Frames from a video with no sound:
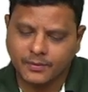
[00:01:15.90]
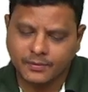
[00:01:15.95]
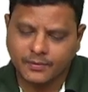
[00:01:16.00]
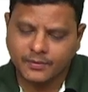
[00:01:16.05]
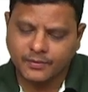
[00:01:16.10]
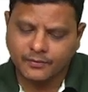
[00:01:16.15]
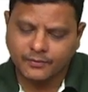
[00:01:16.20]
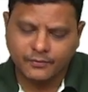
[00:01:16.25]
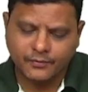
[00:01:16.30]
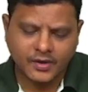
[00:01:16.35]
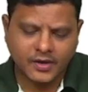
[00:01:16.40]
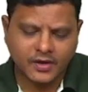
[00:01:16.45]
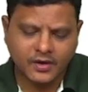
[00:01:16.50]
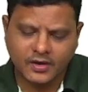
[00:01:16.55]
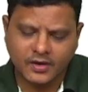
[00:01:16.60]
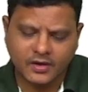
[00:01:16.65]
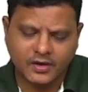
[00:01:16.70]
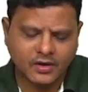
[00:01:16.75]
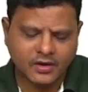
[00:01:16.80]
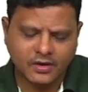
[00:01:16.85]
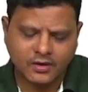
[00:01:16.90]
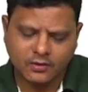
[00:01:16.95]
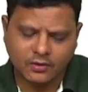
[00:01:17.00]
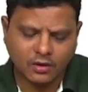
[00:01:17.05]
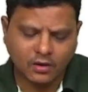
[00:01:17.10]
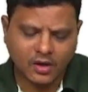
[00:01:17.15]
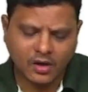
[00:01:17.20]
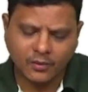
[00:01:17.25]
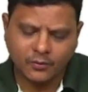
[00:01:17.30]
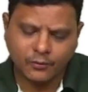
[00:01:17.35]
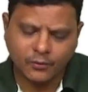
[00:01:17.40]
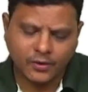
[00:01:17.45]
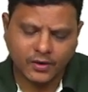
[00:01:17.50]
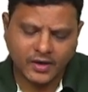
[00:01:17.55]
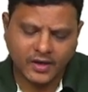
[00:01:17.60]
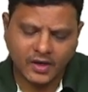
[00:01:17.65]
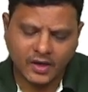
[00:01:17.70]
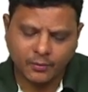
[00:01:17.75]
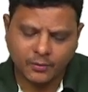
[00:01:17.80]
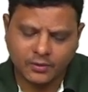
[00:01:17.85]
We talk only
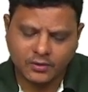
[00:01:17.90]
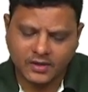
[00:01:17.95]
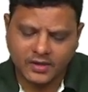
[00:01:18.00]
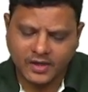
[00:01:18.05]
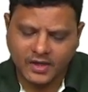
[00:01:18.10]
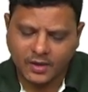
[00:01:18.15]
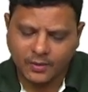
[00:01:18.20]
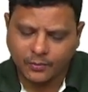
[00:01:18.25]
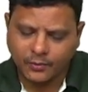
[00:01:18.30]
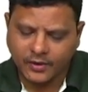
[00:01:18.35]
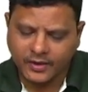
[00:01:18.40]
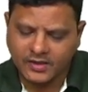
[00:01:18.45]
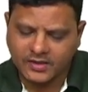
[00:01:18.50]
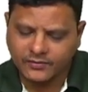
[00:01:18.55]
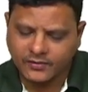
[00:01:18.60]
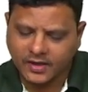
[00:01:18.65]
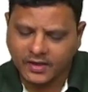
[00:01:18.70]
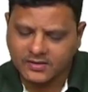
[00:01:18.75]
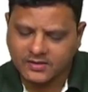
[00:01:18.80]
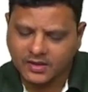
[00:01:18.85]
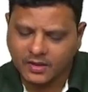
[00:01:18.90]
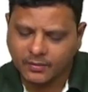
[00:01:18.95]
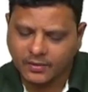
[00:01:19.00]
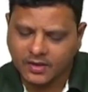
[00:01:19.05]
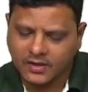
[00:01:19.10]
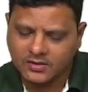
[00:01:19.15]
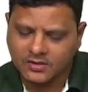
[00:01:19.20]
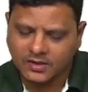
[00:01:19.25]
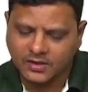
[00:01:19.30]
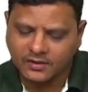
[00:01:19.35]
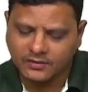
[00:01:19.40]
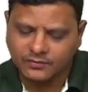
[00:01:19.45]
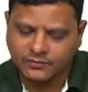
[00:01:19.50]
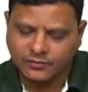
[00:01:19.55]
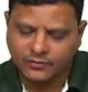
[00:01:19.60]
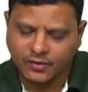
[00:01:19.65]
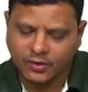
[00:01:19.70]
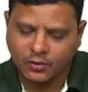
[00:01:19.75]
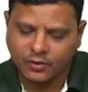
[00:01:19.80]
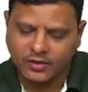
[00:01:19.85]
about the key points for examination. We
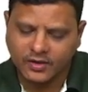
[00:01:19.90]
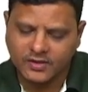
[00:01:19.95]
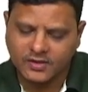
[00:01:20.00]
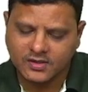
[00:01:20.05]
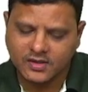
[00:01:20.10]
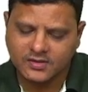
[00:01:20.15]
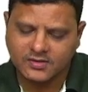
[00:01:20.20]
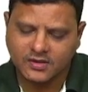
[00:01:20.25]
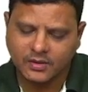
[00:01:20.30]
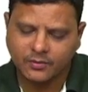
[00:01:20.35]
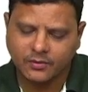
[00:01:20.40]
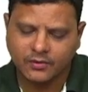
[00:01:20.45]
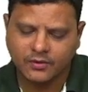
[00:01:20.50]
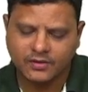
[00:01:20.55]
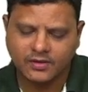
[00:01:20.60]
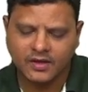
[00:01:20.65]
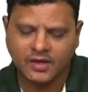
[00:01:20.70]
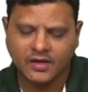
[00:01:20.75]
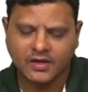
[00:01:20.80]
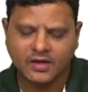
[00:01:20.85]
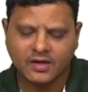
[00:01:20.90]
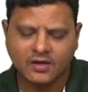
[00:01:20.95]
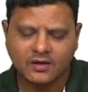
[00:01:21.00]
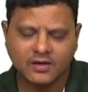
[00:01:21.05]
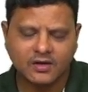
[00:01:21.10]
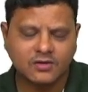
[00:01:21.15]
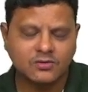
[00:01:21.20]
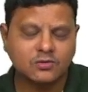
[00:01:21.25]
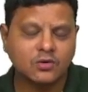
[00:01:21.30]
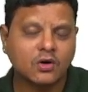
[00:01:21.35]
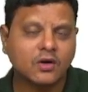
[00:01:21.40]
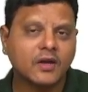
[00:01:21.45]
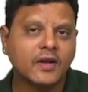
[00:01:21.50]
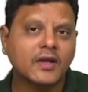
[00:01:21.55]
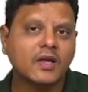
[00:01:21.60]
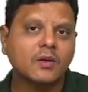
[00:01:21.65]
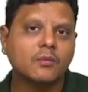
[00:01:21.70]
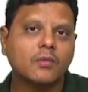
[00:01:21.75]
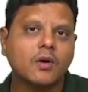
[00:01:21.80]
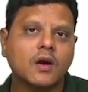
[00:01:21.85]
don't discuss about it is not like a
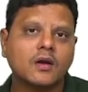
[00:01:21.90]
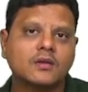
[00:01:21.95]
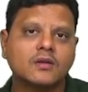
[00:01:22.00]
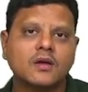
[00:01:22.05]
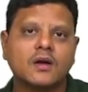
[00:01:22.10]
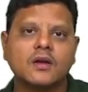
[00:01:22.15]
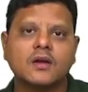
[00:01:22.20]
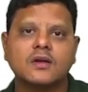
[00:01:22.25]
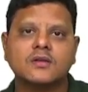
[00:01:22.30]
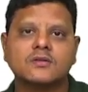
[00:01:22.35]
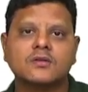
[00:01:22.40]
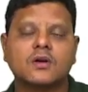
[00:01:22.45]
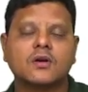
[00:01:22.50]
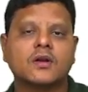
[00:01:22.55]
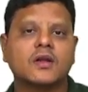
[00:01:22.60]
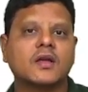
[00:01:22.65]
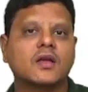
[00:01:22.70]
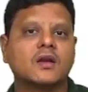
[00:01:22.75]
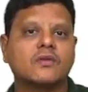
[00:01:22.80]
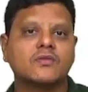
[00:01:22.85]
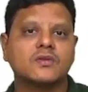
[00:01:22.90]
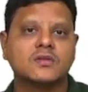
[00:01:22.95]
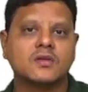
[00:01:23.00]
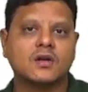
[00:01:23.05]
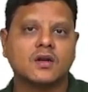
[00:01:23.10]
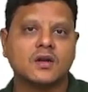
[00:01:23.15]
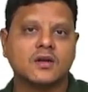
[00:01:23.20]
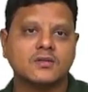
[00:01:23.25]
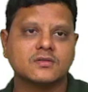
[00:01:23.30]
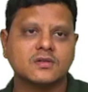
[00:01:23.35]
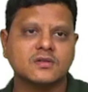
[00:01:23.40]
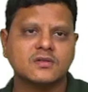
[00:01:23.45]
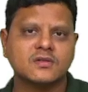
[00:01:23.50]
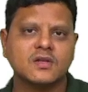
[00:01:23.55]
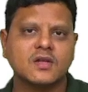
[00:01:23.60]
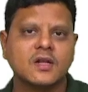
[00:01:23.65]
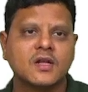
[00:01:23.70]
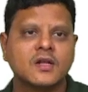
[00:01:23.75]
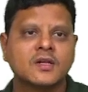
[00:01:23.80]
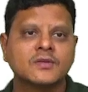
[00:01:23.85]
marathon, it is not like revision classes.
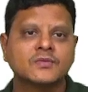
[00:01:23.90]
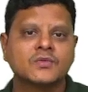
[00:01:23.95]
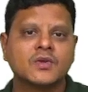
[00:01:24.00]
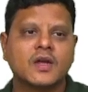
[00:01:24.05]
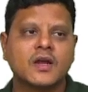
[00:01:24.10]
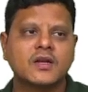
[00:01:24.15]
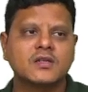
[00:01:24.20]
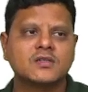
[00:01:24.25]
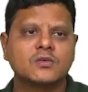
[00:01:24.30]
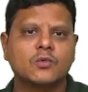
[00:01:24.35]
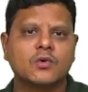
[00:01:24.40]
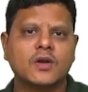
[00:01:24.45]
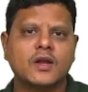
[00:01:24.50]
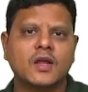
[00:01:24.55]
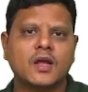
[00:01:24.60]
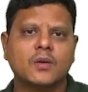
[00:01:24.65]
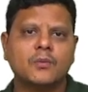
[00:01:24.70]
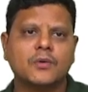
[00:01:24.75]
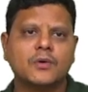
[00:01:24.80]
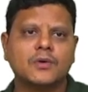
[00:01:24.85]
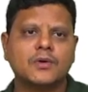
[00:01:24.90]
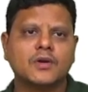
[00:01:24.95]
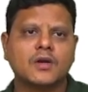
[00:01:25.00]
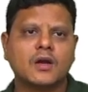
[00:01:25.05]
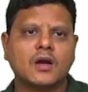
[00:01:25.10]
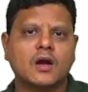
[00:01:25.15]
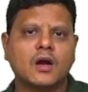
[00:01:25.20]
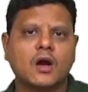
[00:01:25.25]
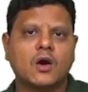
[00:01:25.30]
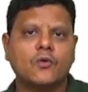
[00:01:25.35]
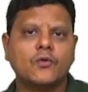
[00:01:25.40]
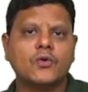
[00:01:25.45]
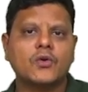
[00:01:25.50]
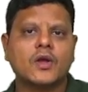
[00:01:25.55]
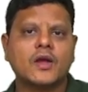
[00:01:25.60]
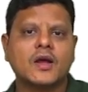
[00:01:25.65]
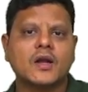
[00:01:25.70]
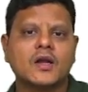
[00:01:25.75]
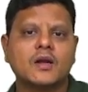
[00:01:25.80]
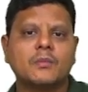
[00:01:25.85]
It is only about how you
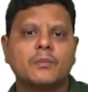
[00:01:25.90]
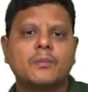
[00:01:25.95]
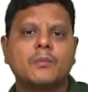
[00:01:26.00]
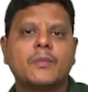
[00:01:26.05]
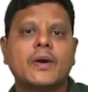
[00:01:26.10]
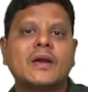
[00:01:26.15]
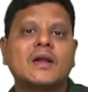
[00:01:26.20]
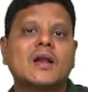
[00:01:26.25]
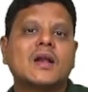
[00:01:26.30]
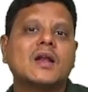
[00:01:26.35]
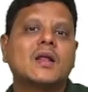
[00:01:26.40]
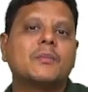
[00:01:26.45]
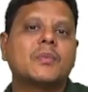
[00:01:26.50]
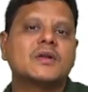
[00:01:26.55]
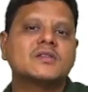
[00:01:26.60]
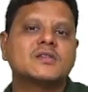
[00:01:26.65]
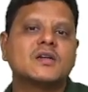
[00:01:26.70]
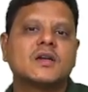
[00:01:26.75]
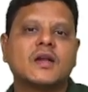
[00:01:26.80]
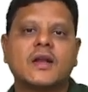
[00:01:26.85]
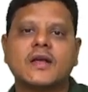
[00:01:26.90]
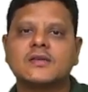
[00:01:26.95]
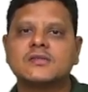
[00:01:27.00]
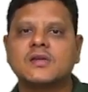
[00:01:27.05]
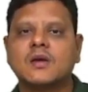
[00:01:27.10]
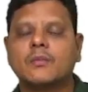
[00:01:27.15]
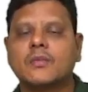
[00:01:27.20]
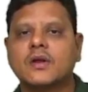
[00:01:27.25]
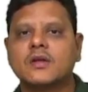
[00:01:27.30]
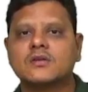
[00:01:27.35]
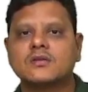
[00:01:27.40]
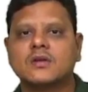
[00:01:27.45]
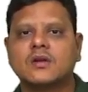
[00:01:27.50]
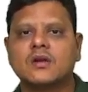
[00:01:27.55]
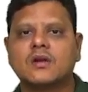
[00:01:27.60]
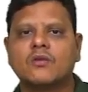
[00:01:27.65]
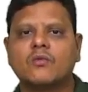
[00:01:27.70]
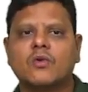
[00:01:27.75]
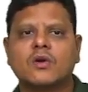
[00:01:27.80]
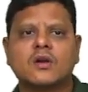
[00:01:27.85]
can betterly present in examination,
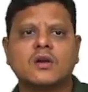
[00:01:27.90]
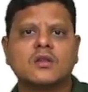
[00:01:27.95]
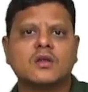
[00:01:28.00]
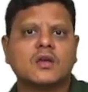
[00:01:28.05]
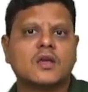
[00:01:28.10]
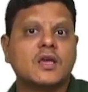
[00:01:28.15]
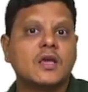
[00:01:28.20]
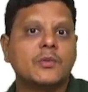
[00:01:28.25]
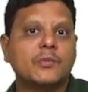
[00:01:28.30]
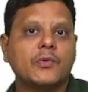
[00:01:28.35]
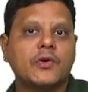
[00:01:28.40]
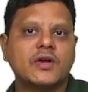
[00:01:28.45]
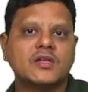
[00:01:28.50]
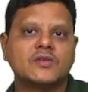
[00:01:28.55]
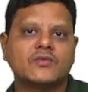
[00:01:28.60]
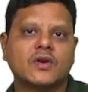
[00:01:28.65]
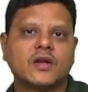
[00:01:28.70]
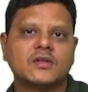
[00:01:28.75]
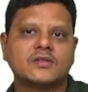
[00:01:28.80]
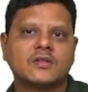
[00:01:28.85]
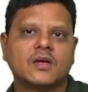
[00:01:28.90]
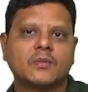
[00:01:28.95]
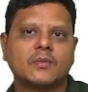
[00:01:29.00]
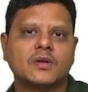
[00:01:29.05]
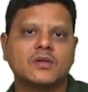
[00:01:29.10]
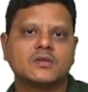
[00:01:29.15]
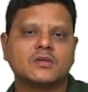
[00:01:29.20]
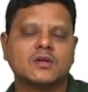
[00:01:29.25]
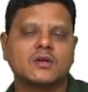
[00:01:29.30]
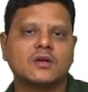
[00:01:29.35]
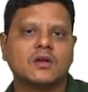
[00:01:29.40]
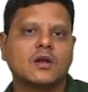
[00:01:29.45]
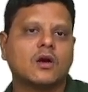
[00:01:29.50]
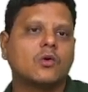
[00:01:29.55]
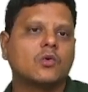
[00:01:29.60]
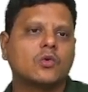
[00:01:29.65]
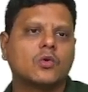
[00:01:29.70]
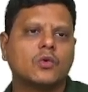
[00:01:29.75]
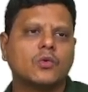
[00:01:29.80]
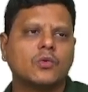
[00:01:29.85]
what are the key points for examination, how
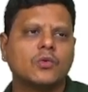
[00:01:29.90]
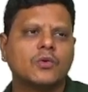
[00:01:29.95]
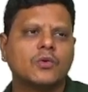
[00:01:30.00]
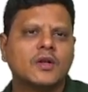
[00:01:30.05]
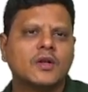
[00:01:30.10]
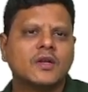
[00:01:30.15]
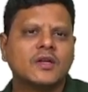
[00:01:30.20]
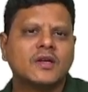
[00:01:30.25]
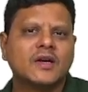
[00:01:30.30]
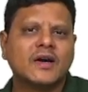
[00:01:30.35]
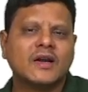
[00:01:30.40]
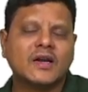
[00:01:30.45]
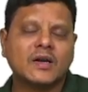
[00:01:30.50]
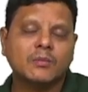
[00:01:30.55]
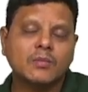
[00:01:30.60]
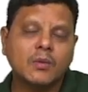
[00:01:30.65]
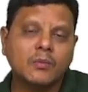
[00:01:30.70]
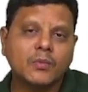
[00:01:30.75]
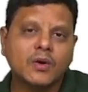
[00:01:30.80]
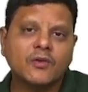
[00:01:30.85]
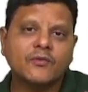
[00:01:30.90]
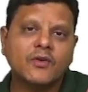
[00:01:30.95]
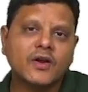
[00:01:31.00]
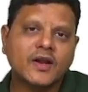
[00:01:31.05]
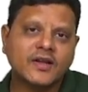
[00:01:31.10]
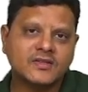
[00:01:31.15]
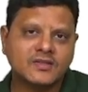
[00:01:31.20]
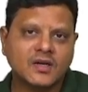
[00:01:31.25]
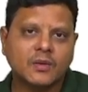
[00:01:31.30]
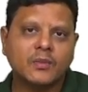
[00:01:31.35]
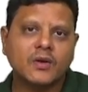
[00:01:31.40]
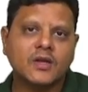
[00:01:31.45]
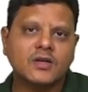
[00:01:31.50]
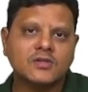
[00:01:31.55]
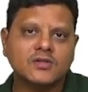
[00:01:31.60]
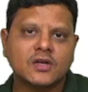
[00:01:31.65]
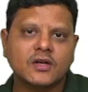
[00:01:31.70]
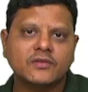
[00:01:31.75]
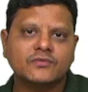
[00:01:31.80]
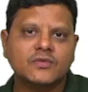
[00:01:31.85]
to remember for
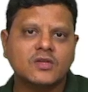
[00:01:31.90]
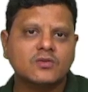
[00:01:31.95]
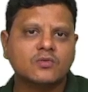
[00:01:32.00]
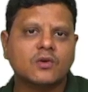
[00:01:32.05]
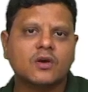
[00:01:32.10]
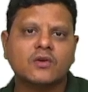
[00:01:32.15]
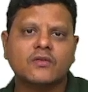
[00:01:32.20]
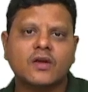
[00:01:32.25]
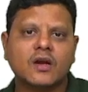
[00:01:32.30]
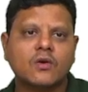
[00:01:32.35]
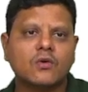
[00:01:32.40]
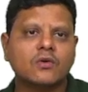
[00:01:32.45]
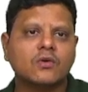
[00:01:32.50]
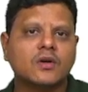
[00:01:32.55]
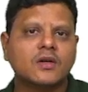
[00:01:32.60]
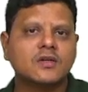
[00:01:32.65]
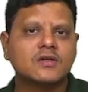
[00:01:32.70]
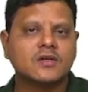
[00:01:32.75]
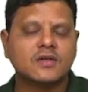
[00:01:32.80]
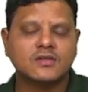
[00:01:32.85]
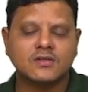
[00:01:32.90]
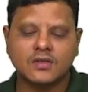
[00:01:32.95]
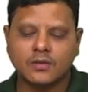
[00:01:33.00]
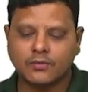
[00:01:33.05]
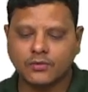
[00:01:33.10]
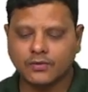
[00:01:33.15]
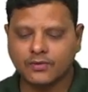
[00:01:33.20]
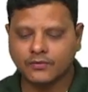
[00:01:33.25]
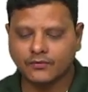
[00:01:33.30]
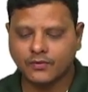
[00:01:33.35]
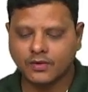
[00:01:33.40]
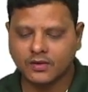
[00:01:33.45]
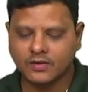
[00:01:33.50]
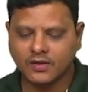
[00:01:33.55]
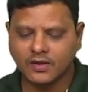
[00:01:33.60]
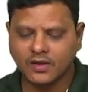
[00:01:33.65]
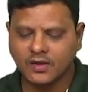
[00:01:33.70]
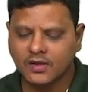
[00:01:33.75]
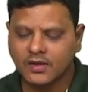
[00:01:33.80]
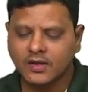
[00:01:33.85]
examination. This is what we are going to discuss about for
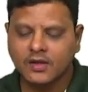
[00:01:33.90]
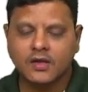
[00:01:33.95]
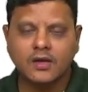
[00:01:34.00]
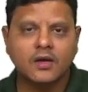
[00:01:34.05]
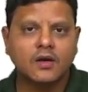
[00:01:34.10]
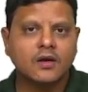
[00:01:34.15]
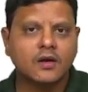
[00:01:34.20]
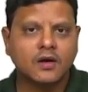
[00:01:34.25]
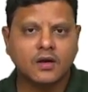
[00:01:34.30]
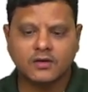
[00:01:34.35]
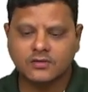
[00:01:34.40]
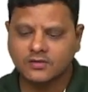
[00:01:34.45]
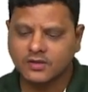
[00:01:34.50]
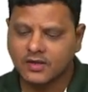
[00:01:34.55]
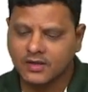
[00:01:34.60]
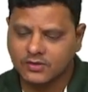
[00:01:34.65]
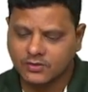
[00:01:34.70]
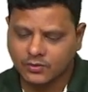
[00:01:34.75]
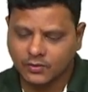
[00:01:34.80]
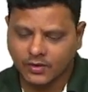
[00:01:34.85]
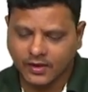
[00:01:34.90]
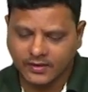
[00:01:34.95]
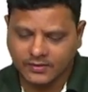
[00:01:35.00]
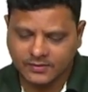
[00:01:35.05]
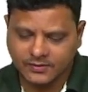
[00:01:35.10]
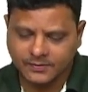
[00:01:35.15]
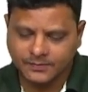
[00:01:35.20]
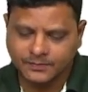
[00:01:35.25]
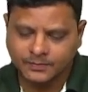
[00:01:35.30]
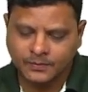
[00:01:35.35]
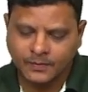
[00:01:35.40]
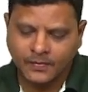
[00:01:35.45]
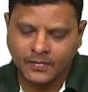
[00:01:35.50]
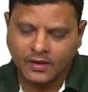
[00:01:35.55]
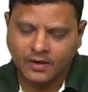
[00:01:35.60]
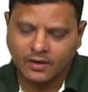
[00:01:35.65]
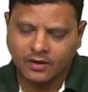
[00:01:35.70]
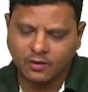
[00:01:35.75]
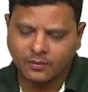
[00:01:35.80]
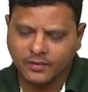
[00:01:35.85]
the CA students.
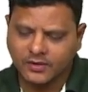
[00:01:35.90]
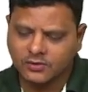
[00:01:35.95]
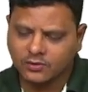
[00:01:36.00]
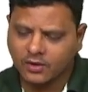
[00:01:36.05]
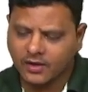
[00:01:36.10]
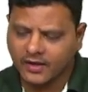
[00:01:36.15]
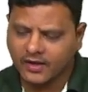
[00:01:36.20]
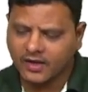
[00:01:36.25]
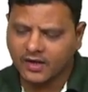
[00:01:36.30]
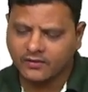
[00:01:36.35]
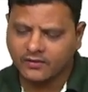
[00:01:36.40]
Now majority of the